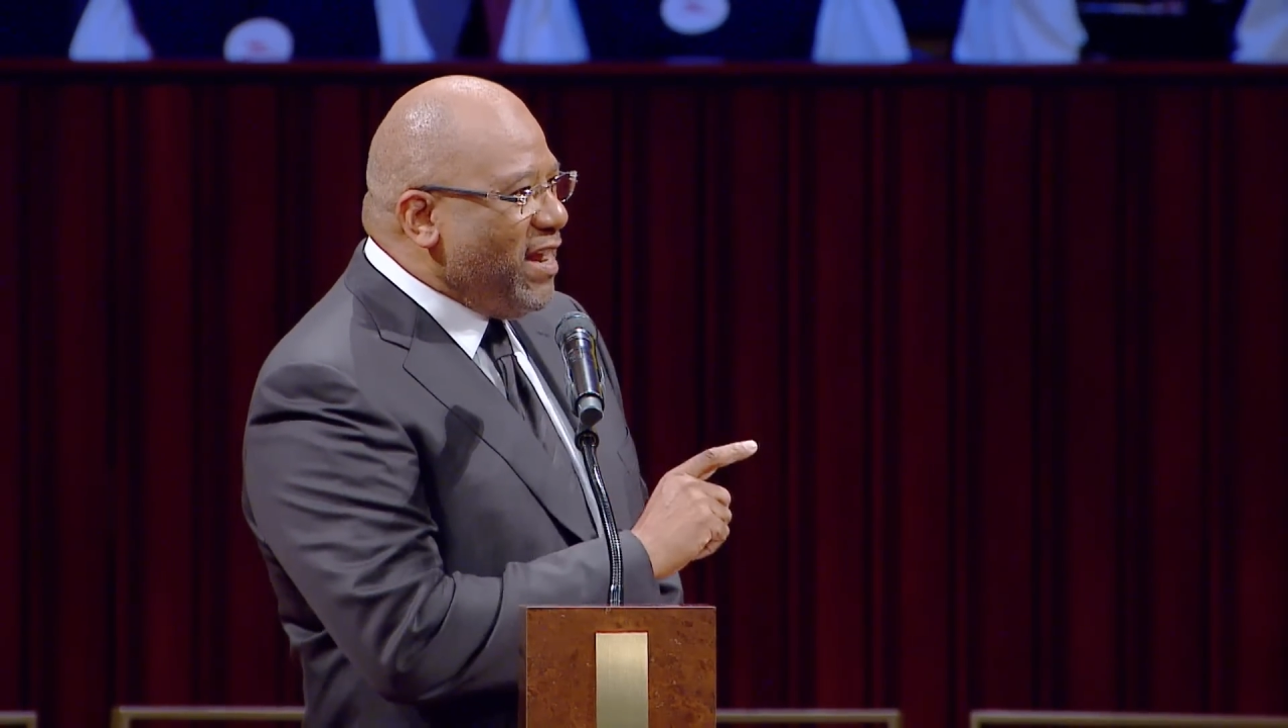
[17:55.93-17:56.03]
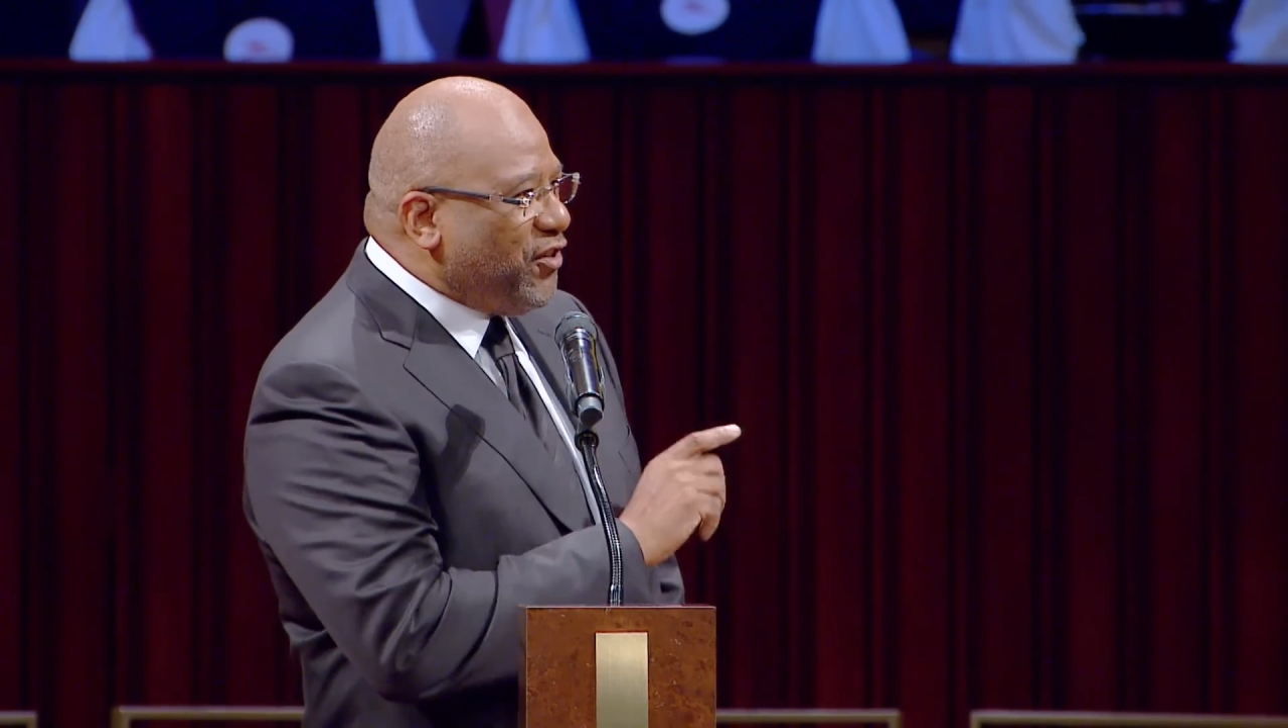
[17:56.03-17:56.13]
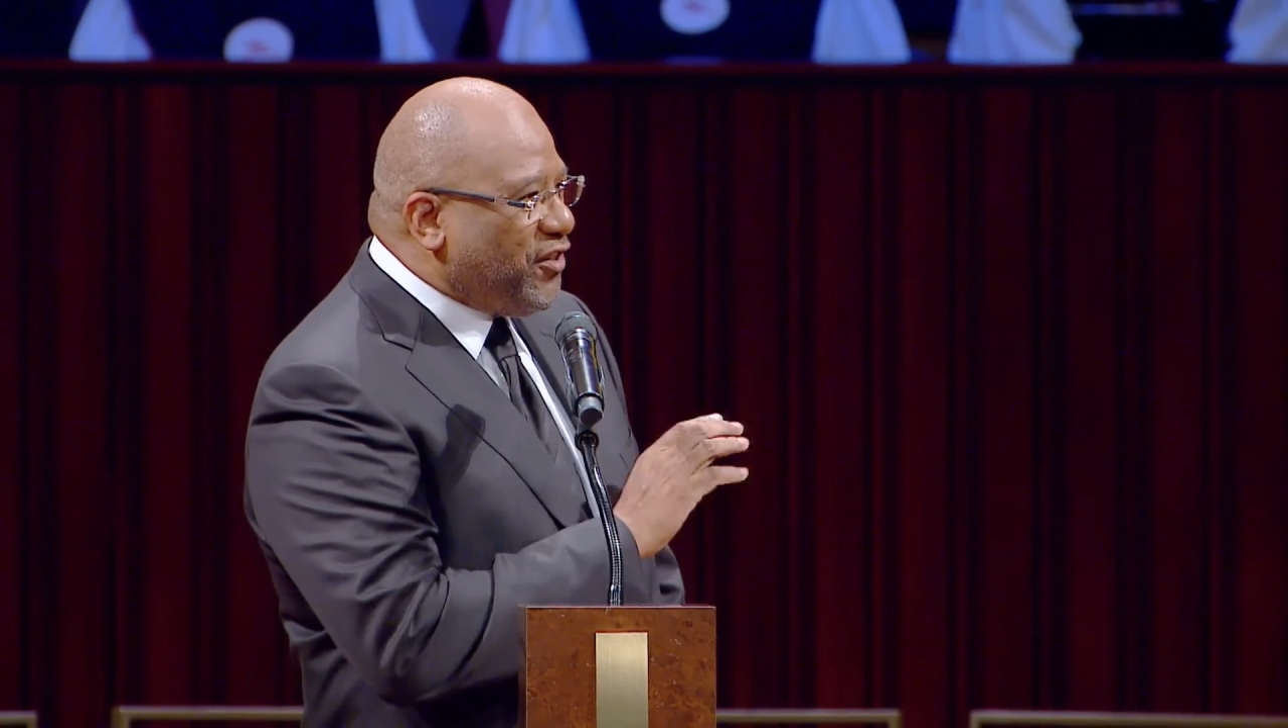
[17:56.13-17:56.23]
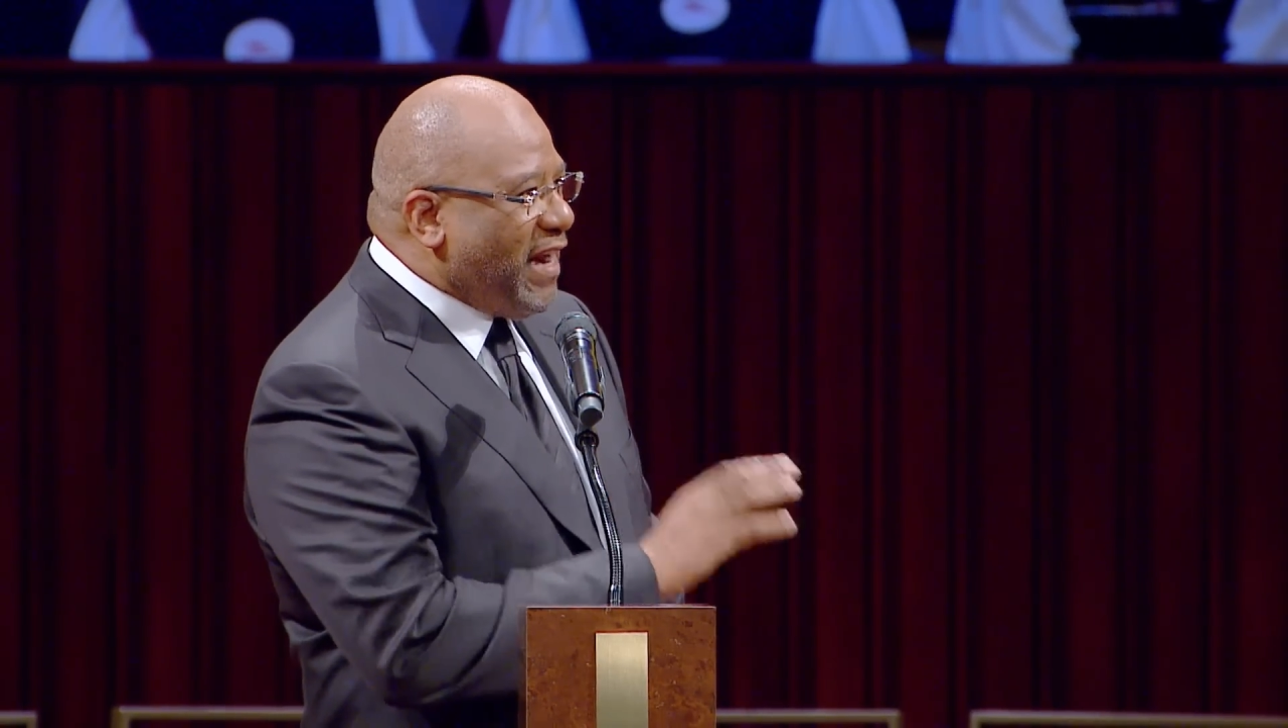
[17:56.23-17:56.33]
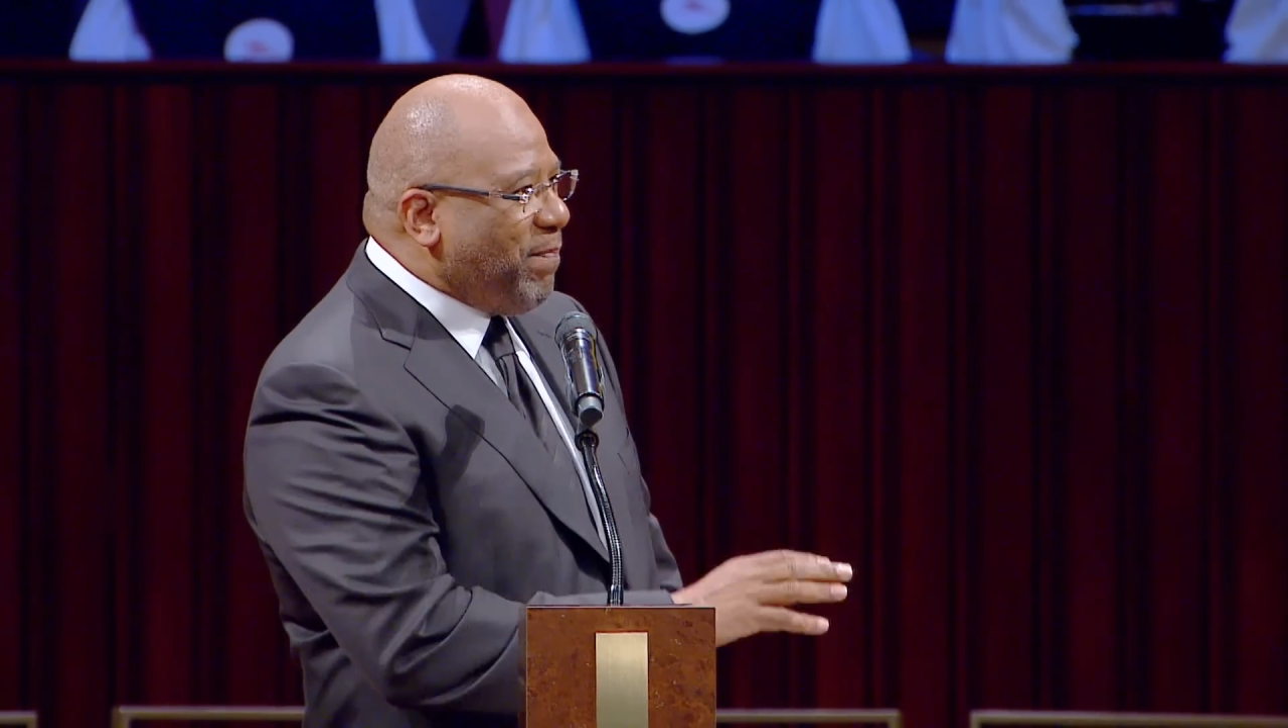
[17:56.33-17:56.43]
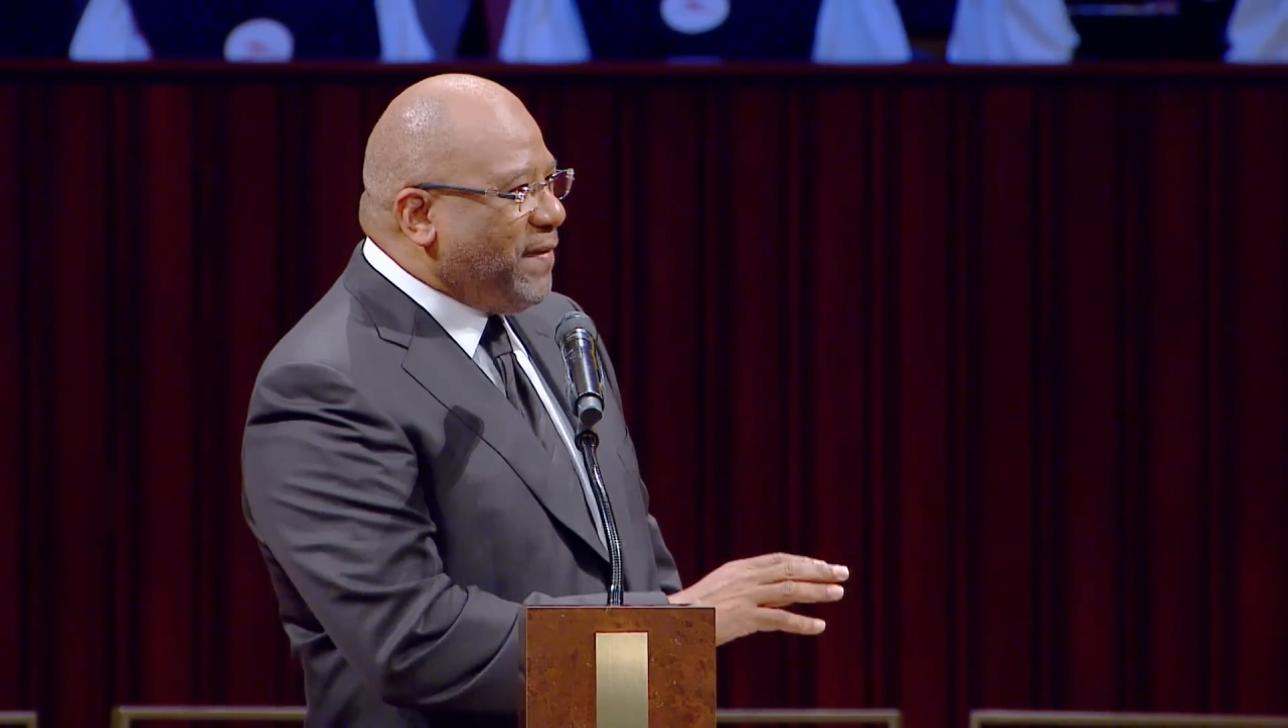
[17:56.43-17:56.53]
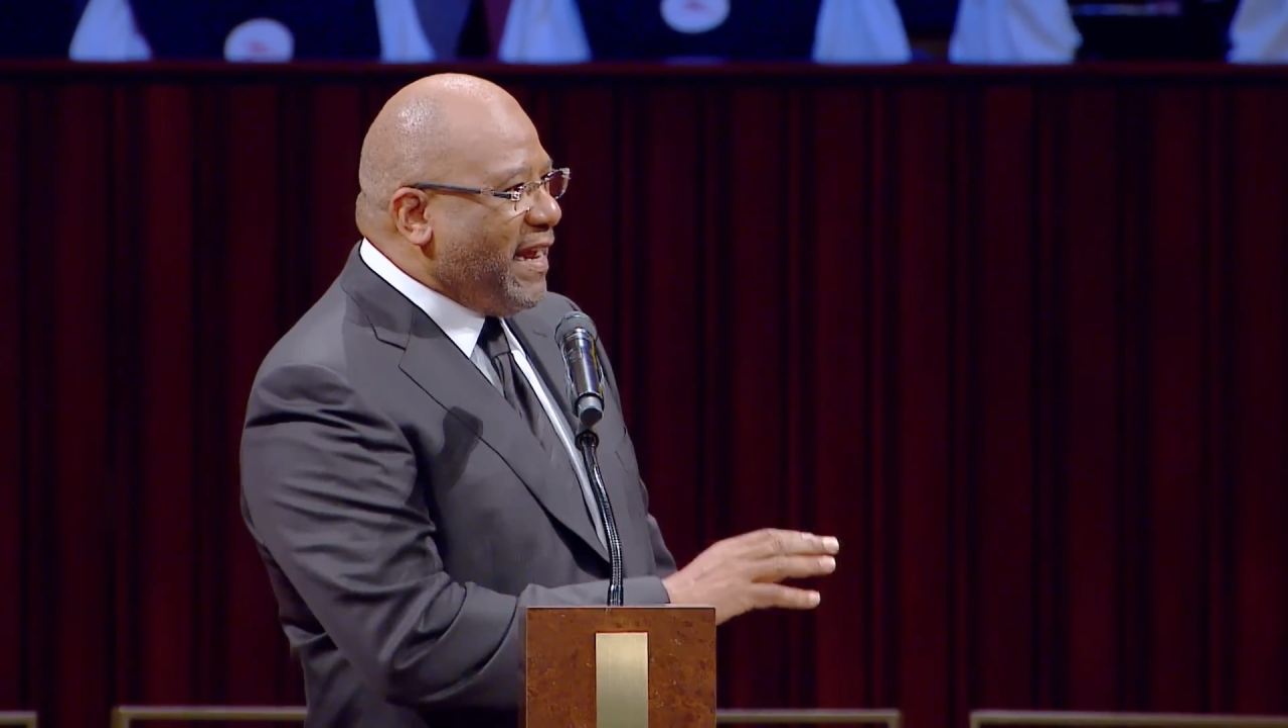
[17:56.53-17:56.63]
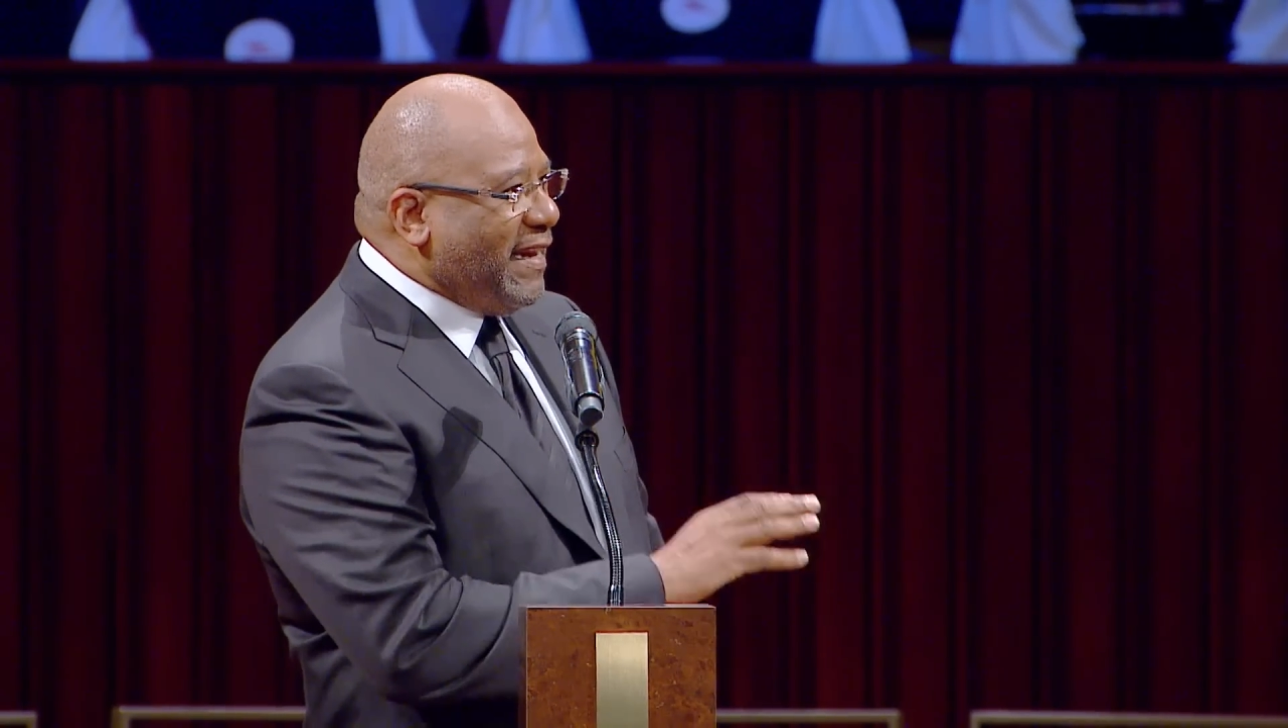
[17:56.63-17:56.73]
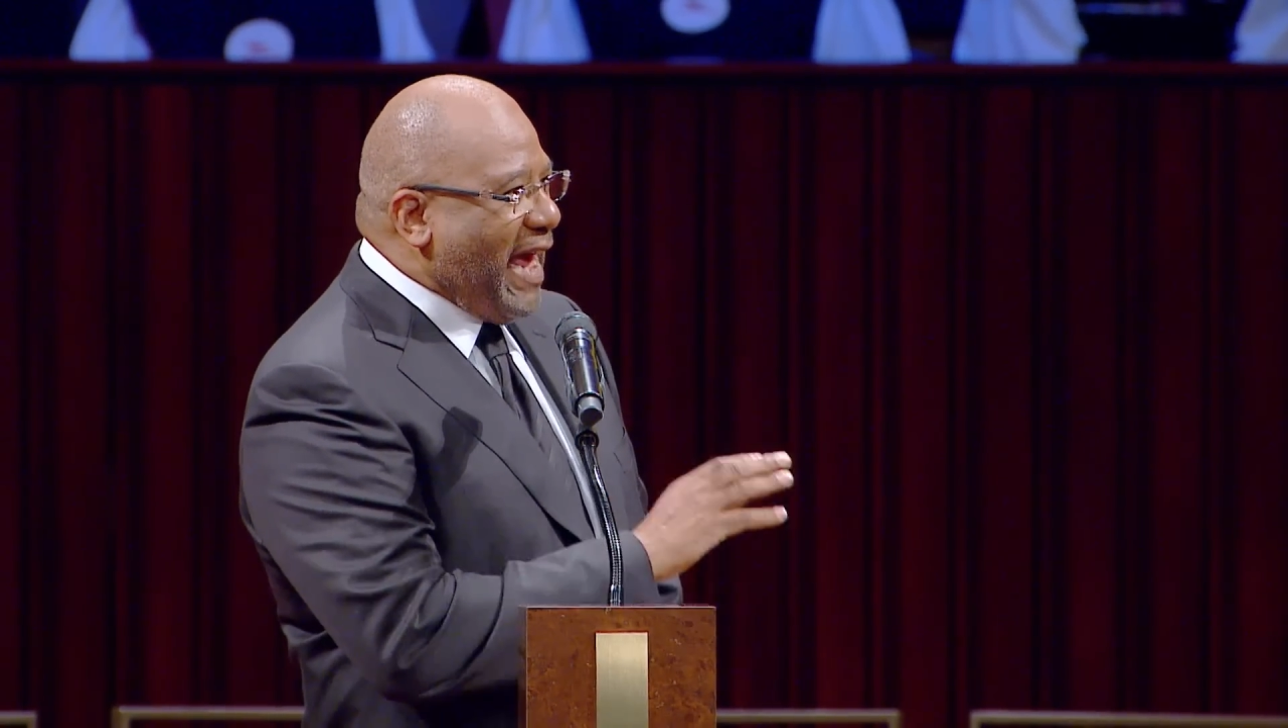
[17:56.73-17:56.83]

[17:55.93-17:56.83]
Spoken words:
something